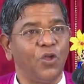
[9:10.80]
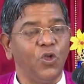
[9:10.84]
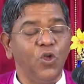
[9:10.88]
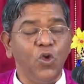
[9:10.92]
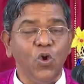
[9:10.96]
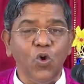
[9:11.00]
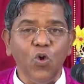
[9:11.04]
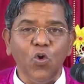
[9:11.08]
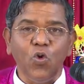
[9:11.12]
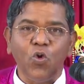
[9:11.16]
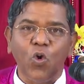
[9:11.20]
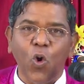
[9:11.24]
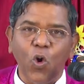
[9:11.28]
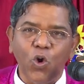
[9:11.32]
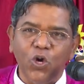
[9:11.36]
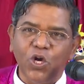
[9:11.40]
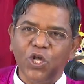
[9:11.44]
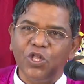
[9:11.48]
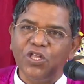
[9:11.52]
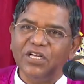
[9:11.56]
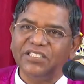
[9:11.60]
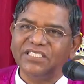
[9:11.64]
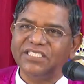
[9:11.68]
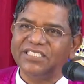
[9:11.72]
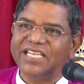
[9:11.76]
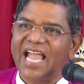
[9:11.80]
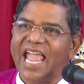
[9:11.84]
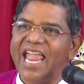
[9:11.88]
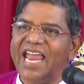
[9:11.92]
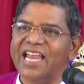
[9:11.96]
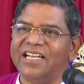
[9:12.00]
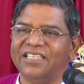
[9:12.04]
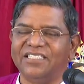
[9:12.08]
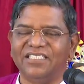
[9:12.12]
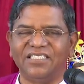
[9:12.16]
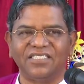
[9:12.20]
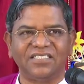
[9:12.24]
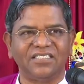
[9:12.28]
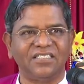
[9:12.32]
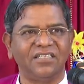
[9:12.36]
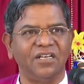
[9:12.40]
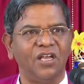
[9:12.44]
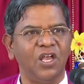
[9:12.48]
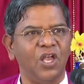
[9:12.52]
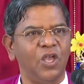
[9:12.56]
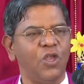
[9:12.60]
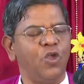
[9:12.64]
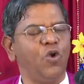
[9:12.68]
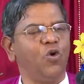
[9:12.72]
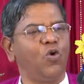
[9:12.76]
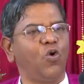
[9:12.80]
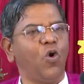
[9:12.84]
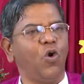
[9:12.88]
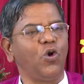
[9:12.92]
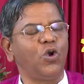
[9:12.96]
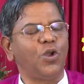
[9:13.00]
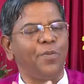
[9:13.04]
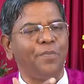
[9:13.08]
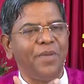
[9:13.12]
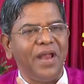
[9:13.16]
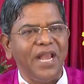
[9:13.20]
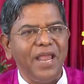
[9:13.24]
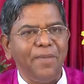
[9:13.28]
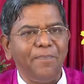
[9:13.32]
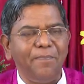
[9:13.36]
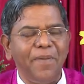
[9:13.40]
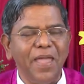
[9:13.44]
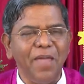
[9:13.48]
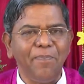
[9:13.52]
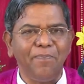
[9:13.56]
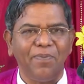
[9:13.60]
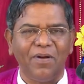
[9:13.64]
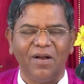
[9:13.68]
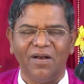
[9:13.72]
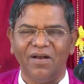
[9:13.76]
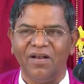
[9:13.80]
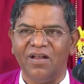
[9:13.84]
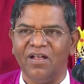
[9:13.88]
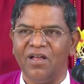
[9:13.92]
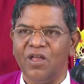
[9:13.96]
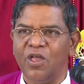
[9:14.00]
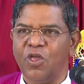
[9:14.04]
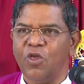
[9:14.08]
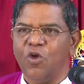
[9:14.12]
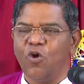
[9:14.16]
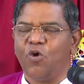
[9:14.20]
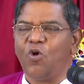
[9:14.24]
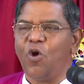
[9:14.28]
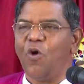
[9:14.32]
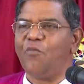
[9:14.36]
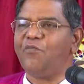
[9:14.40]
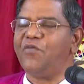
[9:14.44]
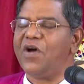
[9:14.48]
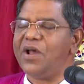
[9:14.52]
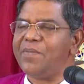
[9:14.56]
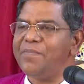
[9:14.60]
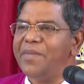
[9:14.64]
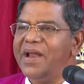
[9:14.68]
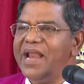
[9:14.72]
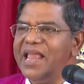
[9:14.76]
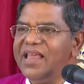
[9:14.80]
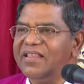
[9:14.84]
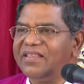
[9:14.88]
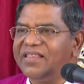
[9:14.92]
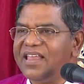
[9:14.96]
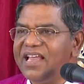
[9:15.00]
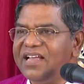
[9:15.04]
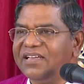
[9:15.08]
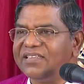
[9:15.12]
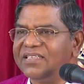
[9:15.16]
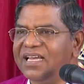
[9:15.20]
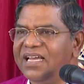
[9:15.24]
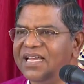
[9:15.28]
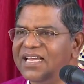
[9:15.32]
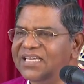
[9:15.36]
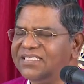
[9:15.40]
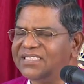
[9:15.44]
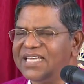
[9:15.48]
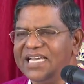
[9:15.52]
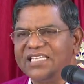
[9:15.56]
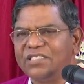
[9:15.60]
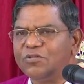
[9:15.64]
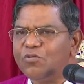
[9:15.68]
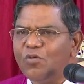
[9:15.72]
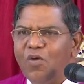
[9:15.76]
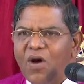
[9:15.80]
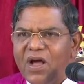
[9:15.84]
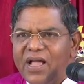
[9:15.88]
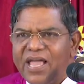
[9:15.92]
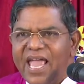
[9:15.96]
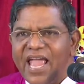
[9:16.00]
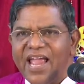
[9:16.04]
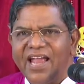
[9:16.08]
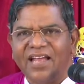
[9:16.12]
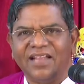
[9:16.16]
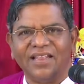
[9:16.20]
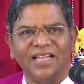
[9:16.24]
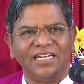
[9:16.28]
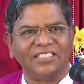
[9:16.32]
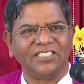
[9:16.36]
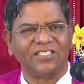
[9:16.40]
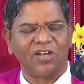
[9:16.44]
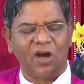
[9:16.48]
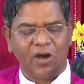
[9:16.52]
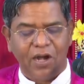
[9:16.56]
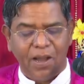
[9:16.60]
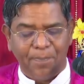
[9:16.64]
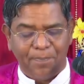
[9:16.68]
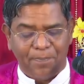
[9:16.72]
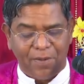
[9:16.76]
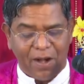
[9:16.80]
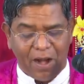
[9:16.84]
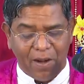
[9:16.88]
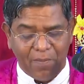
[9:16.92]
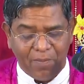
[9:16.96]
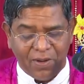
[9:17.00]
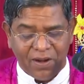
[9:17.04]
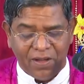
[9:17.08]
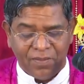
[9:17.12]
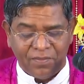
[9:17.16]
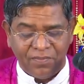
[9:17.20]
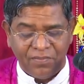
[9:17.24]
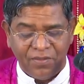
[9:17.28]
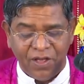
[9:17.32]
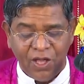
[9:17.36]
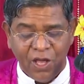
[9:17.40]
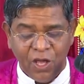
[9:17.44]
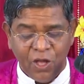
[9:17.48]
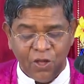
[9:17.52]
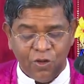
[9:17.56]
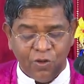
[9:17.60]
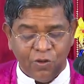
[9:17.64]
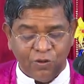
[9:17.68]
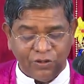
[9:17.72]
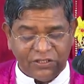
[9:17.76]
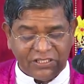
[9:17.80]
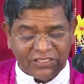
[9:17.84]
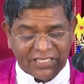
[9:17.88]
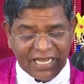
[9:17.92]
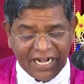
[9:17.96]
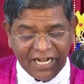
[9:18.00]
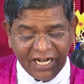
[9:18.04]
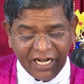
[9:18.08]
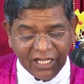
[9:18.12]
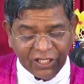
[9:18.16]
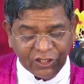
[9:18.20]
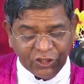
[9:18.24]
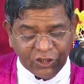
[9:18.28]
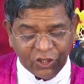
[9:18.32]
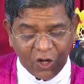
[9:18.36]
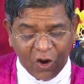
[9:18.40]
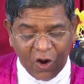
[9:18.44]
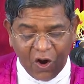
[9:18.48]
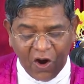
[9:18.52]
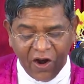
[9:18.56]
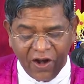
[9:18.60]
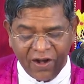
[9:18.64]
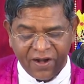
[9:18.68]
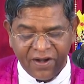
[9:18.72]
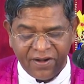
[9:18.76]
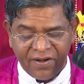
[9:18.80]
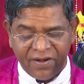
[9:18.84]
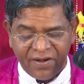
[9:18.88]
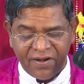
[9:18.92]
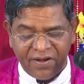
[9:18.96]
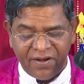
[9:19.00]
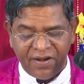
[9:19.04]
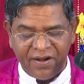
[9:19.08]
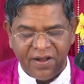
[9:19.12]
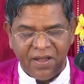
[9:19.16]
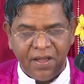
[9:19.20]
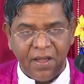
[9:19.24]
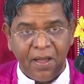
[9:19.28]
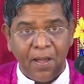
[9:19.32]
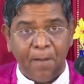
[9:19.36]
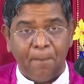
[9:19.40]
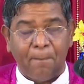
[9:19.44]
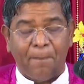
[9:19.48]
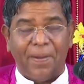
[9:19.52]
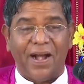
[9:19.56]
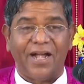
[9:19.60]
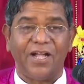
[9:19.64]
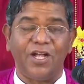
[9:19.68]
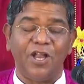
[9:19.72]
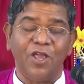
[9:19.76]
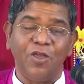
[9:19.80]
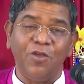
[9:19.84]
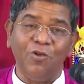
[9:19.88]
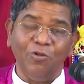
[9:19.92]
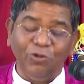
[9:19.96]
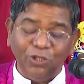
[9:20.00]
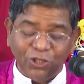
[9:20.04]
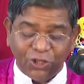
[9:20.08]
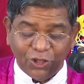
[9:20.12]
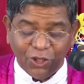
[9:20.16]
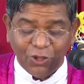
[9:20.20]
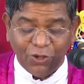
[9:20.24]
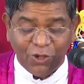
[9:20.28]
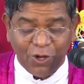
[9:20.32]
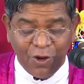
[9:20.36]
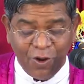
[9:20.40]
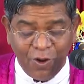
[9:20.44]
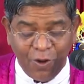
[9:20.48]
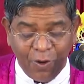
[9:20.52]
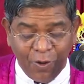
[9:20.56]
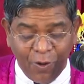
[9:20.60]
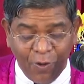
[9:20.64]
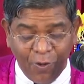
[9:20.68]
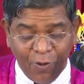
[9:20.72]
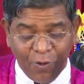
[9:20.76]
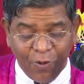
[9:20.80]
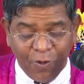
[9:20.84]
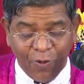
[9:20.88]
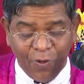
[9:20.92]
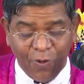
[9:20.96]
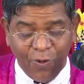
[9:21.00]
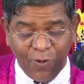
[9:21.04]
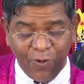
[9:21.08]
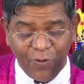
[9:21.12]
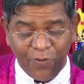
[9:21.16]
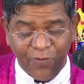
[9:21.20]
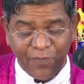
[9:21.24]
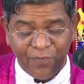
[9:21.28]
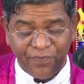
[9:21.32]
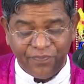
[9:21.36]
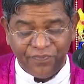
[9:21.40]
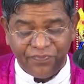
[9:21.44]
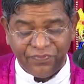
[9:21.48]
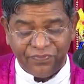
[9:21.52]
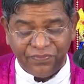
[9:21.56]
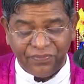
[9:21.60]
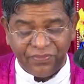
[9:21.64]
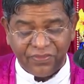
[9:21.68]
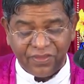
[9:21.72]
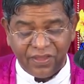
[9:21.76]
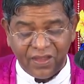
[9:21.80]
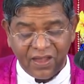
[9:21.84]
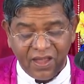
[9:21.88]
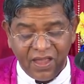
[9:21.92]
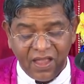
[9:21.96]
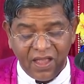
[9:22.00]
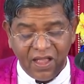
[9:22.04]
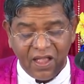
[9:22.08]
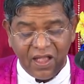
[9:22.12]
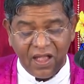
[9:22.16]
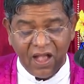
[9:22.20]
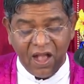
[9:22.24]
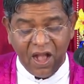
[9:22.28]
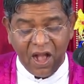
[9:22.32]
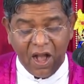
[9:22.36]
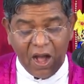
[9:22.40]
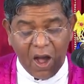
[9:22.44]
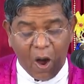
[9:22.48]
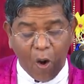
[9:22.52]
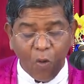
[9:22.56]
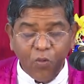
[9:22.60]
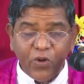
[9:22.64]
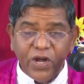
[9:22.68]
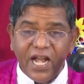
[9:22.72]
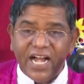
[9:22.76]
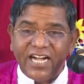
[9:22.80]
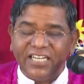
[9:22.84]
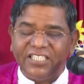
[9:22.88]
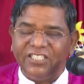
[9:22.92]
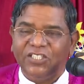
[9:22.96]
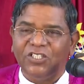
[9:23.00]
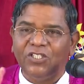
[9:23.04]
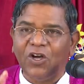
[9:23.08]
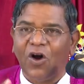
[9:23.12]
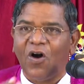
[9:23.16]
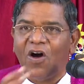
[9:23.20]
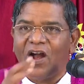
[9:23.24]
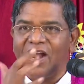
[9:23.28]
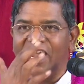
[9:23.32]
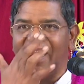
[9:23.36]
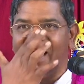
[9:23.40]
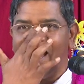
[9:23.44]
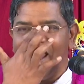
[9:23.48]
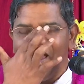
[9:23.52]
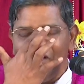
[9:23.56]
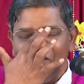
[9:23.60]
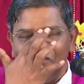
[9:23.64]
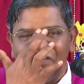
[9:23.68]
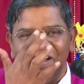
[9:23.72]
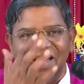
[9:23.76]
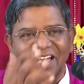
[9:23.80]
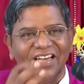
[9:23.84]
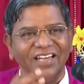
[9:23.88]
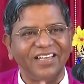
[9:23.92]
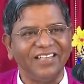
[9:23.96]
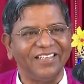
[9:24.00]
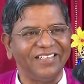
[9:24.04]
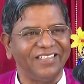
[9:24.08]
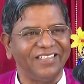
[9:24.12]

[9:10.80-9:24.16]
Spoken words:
You go to the saints. You go to many people. You go for many things. He says, okay, that's not a problem. You send John. But you should know, how did John lived?